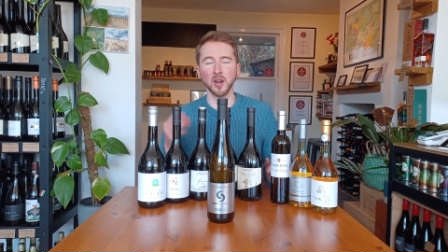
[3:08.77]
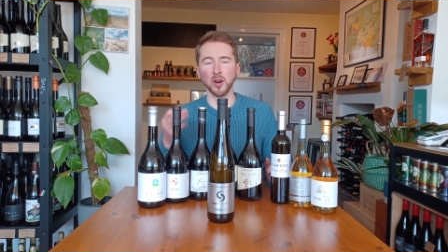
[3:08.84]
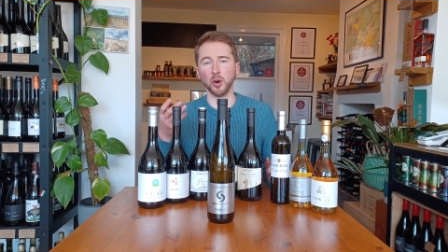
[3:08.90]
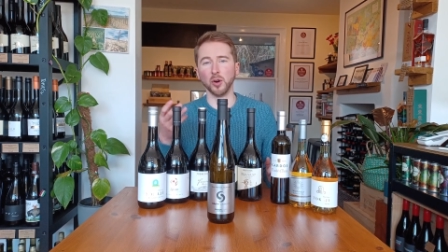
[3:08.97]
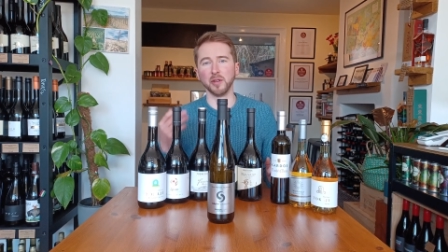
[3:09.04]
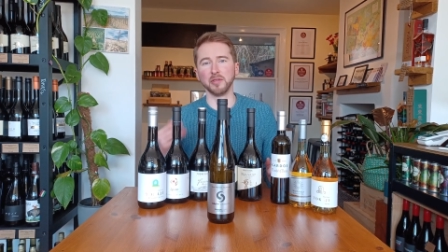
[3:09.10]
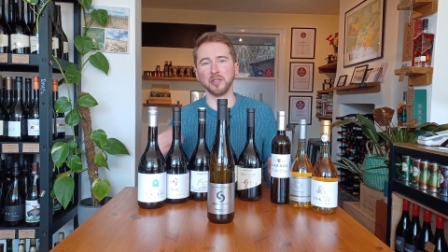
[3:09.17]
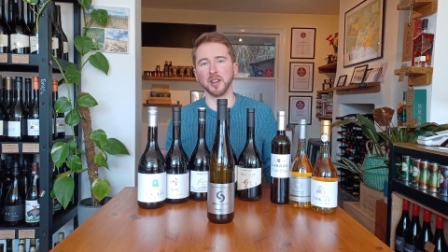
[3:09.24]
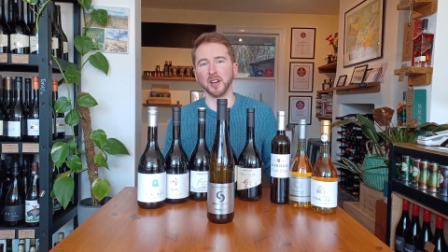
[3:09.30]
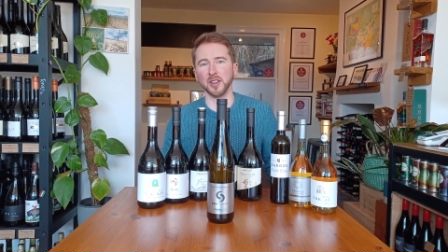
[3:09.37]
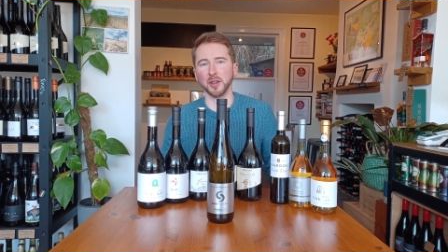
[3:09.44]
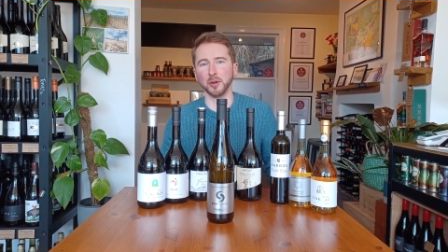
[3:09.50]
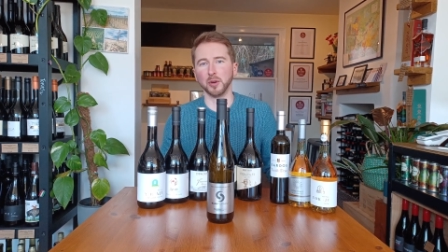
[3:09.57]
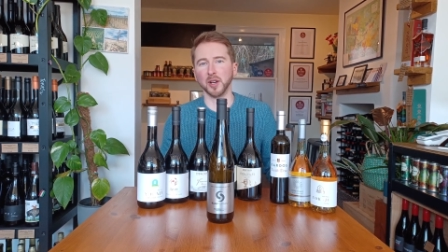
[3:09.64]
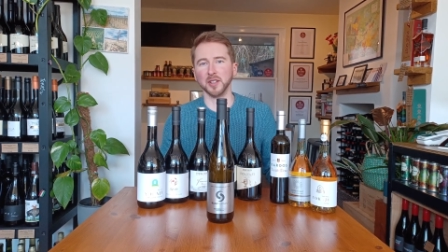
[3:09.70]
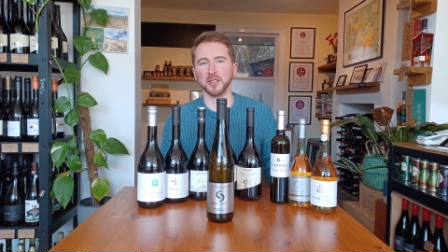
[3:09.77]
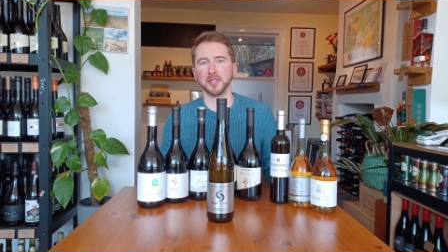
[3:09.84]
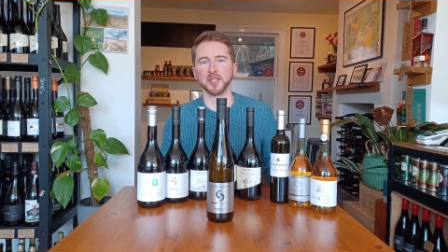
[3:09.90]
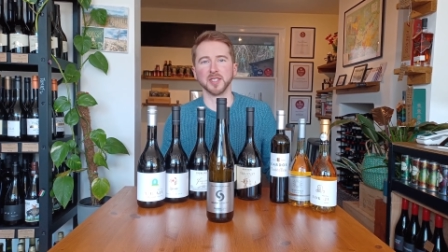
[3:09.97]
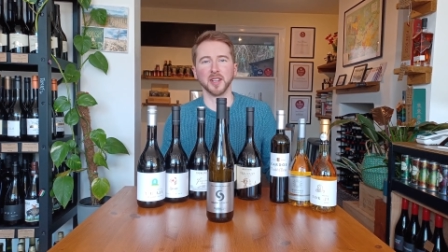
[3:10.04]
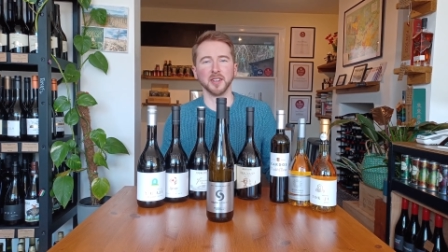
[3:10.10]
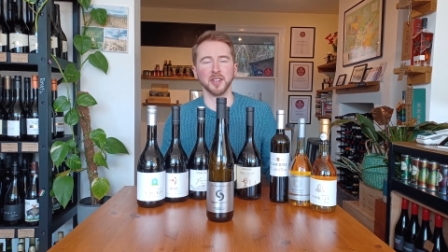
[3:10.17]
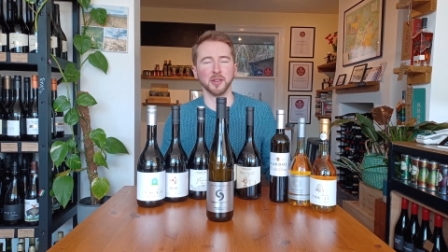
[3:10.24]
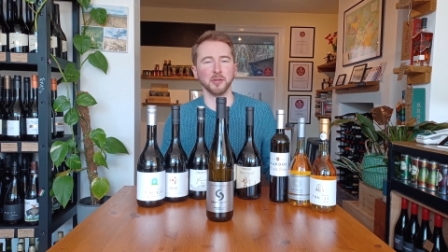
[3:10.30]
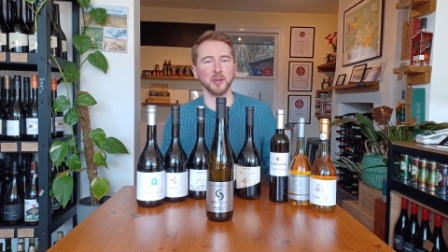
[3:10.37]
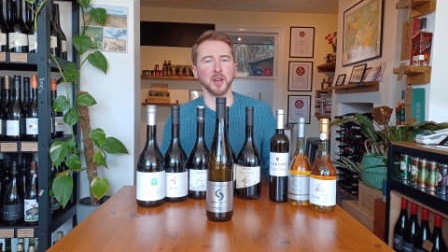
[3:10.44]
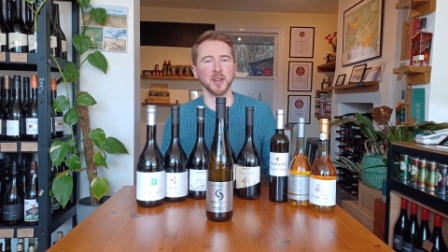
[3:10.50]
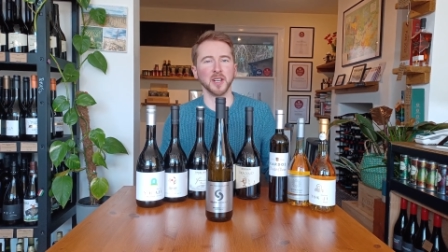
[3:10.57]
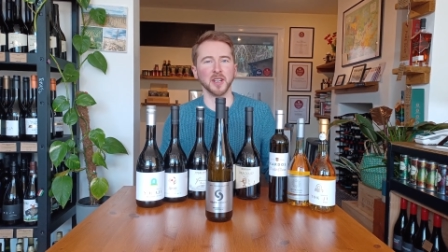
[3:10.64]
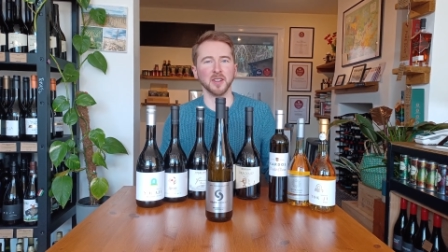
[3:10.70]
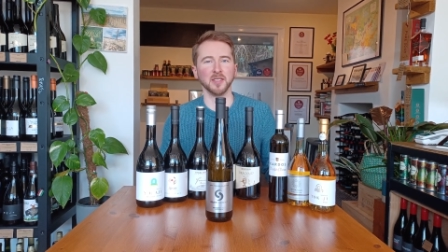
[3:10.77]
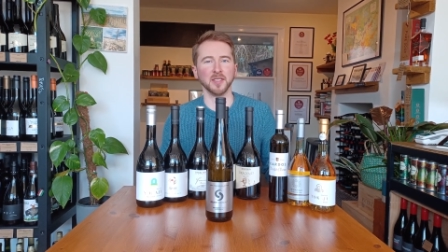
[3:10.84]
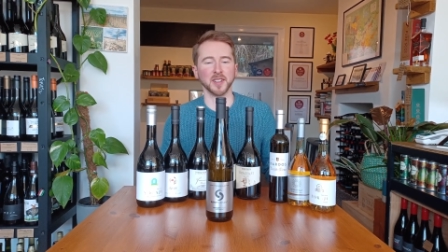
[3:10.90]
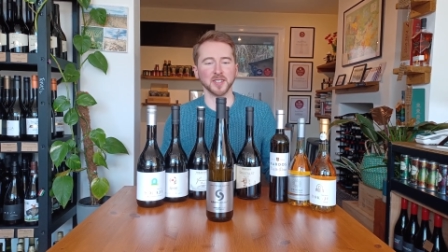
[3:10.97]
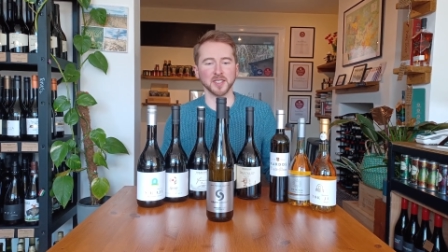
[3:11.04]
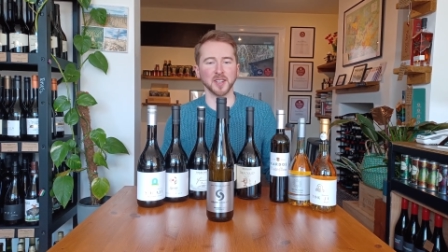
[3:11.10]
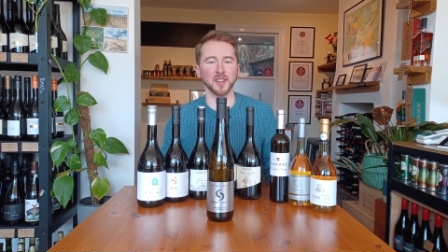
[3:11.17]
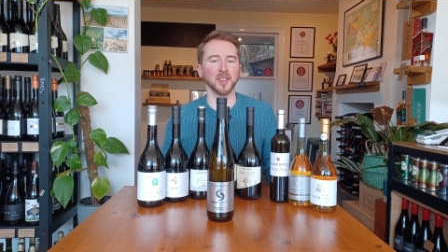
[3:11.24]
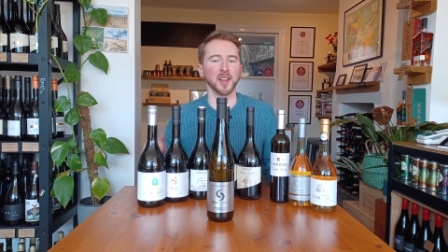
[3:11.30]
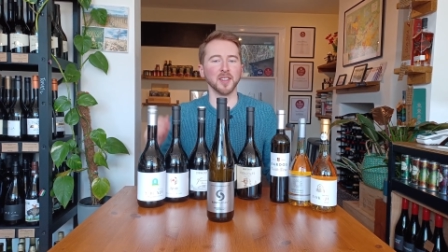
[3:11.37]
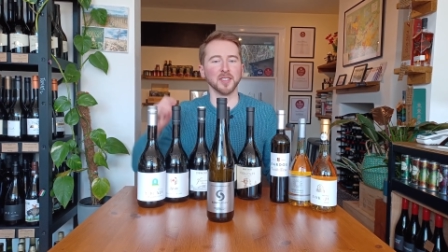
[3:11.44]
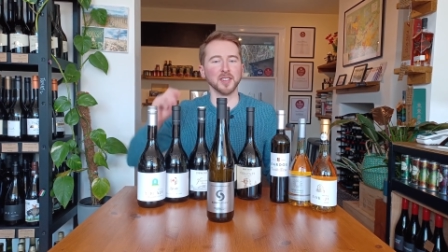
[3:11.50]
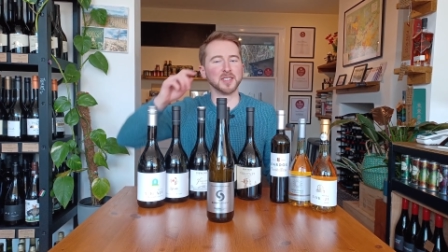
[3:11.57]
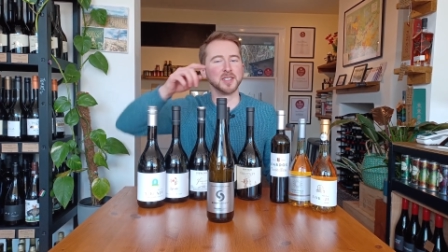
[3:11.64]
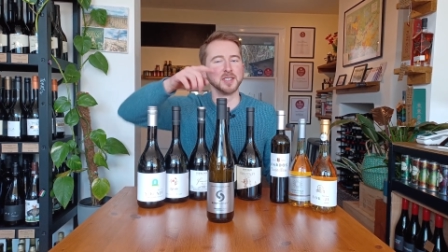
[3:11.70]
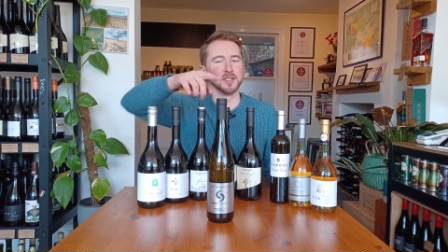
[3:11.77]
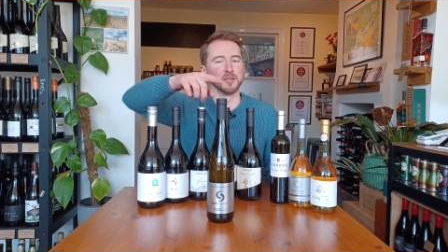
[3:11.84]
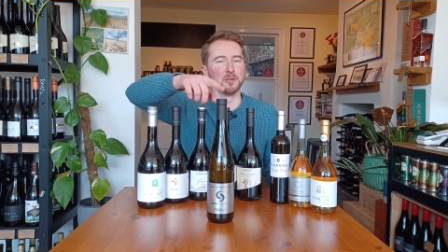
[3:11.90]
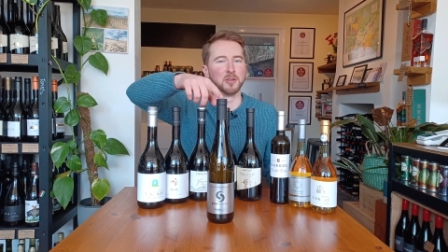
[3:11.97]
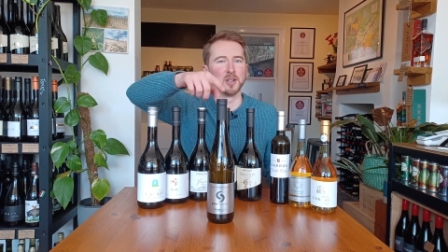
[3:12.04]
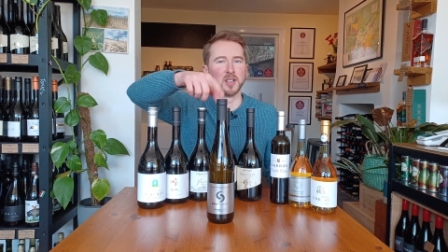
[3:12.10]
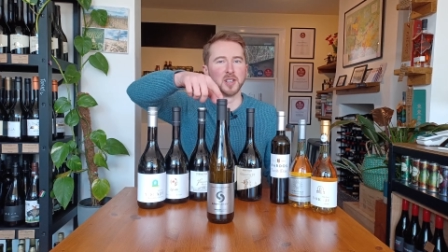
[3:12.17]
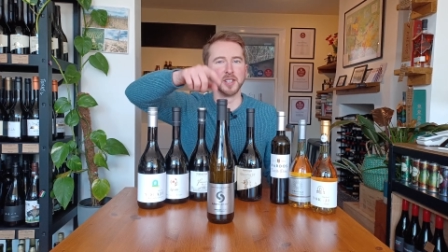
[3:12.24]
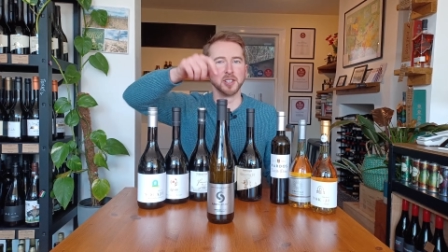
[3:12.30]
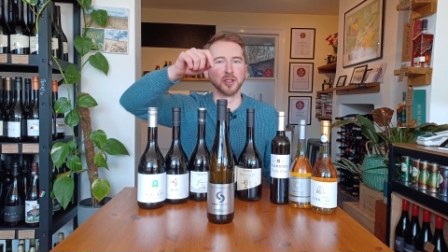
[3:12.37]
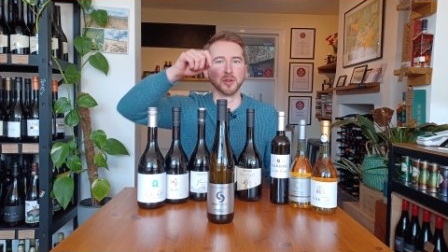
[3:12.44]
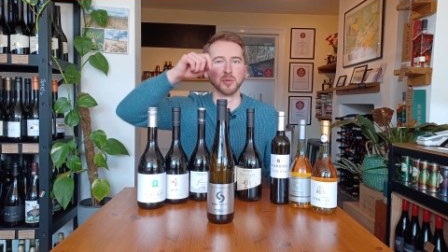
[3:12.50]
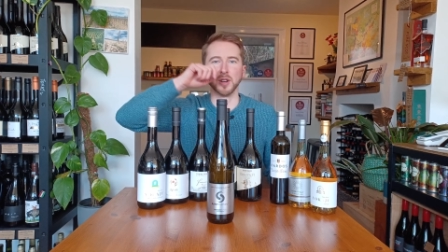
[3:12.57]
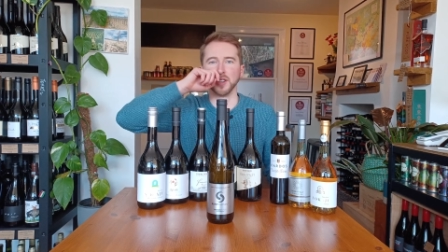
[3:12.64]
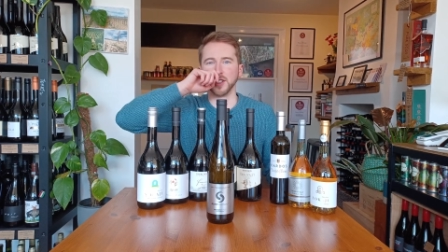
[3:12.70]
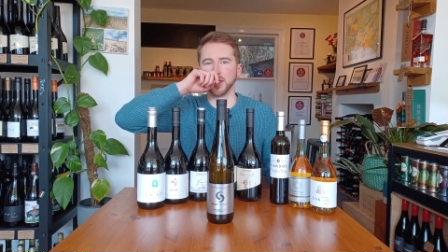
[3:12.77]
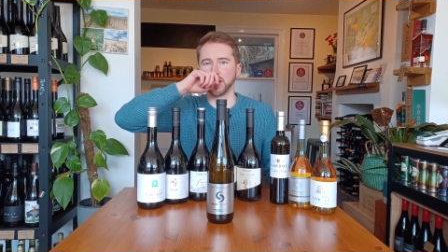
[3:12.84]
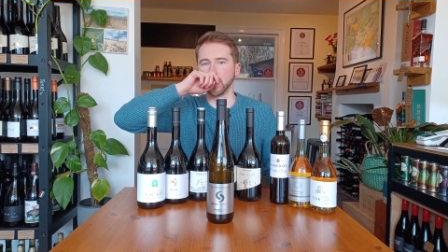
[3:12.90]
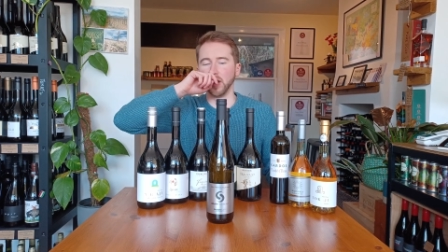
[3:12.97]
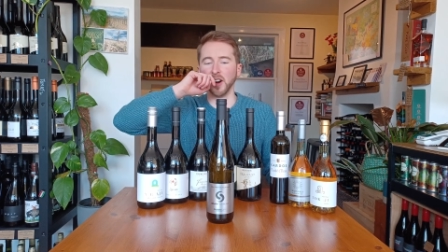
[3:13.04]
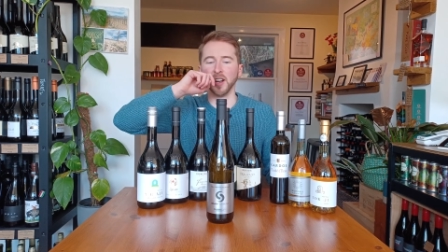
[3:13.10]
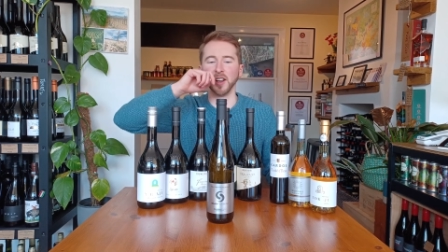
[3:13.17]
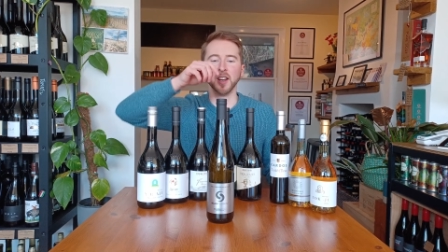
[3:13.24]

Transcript: Or if you like the wines of Santorini and things like that, this is a really good one to try.